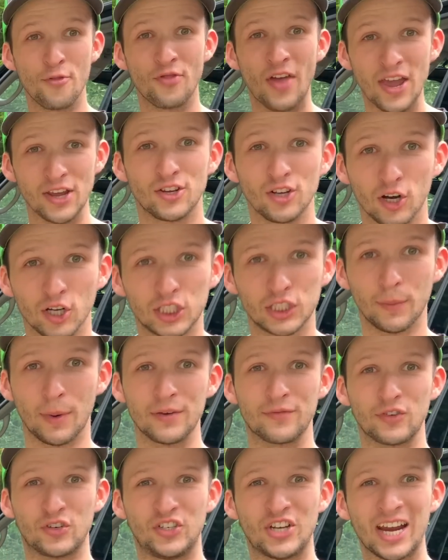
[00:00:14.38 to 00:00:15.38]
Thank y'all so much
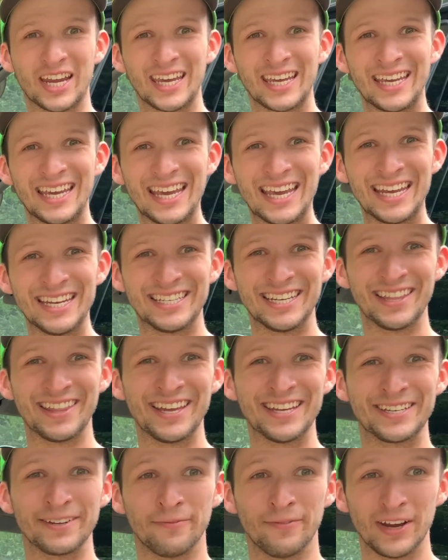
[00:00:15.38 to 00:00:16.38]
for checking into
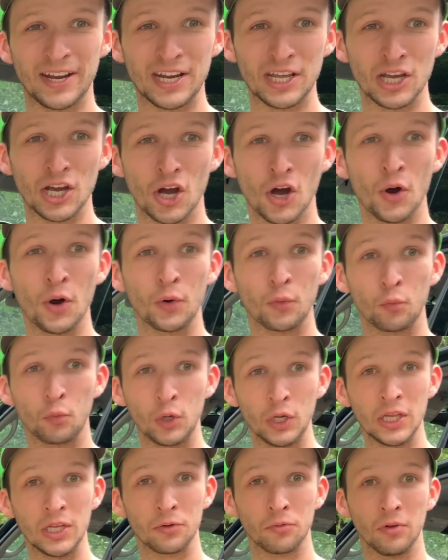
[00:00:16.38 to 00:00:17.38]
this video.
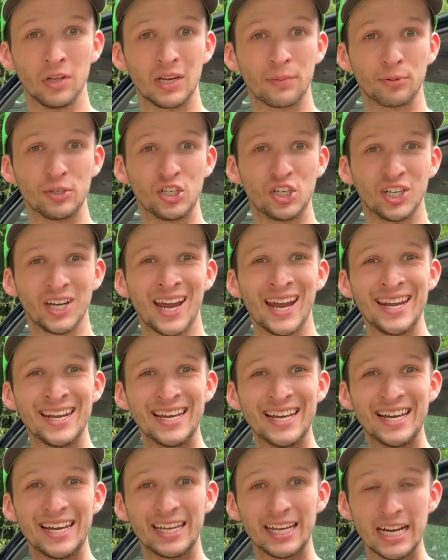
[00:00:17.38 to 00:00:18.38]
Really, really appreciate
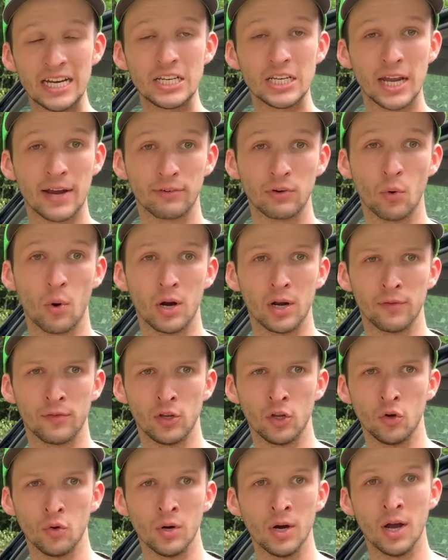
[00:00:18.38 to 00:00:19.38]
each and every one of
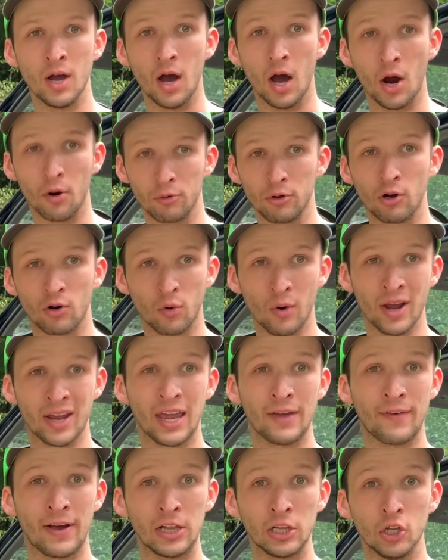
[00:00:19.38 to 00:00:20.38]
you. Real quick,
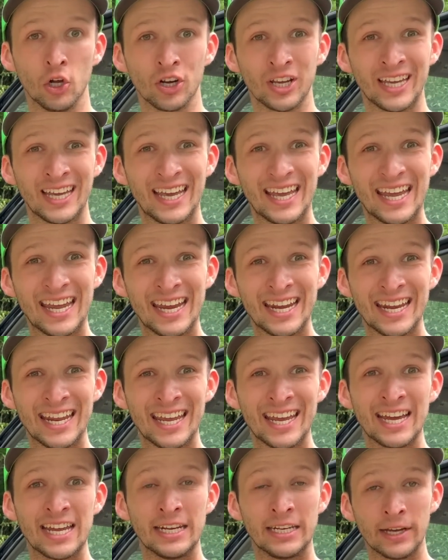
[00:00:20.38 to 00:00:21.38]
if I look
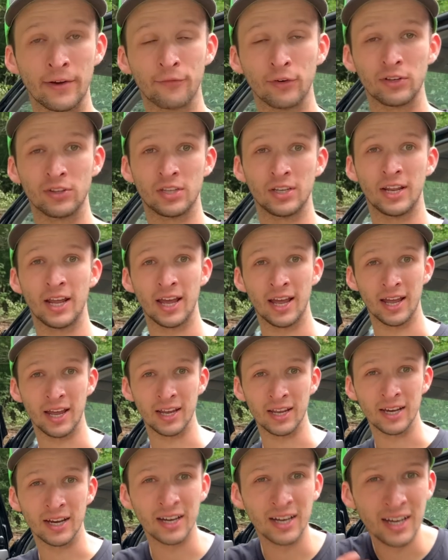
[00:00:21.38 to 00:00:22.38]
any different
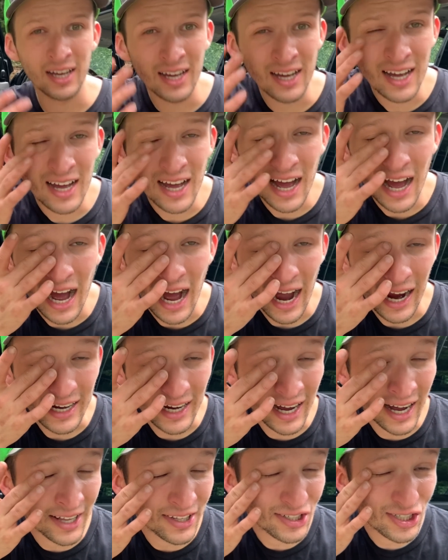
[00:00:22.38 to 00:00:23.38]
today, I
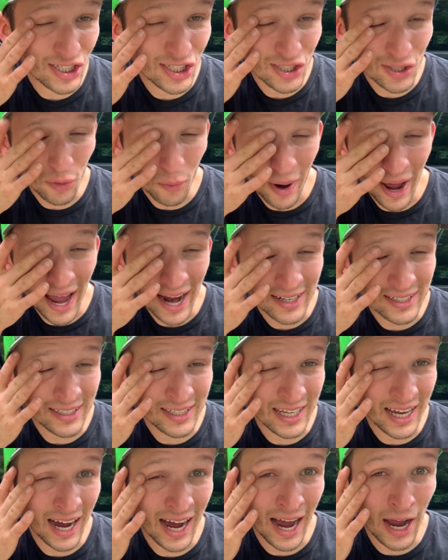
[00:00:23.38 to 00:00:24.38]
got swacked in
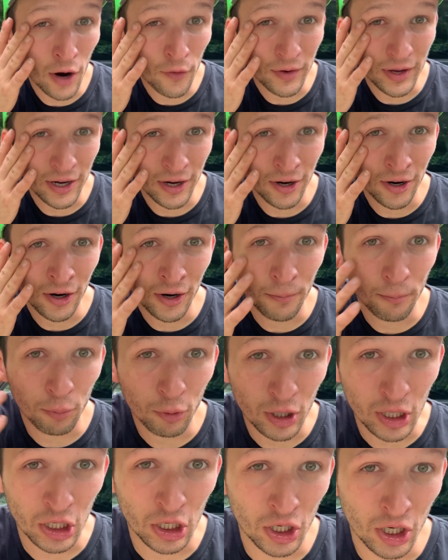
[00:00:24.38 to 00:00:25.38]
the eye over here
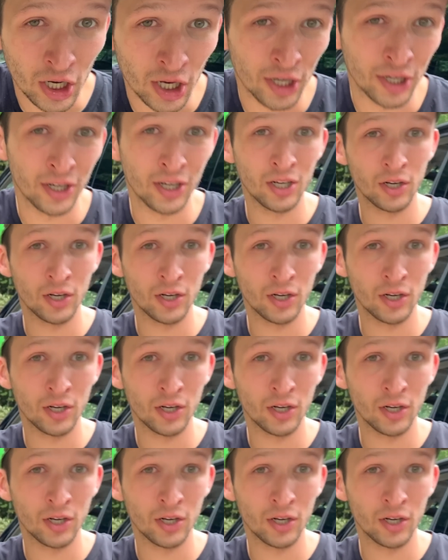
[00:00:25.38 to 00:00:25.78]
pretty good.